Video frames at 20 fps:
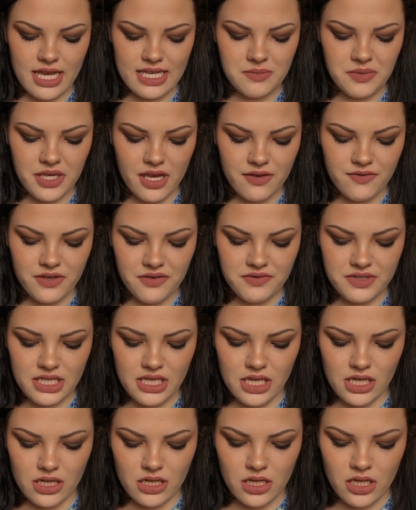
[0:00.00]
SPF
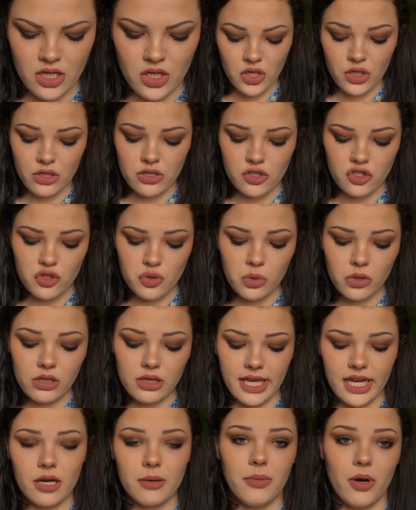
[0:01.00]
15 Dual
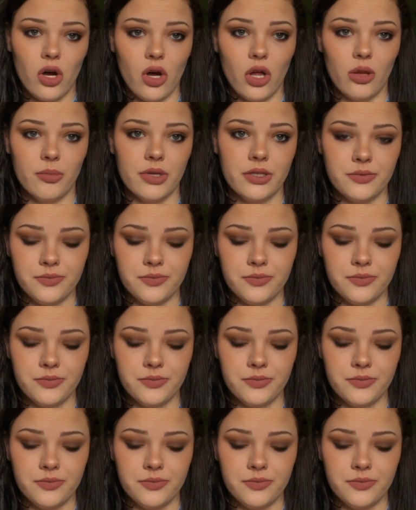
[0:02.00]
Layer Balm.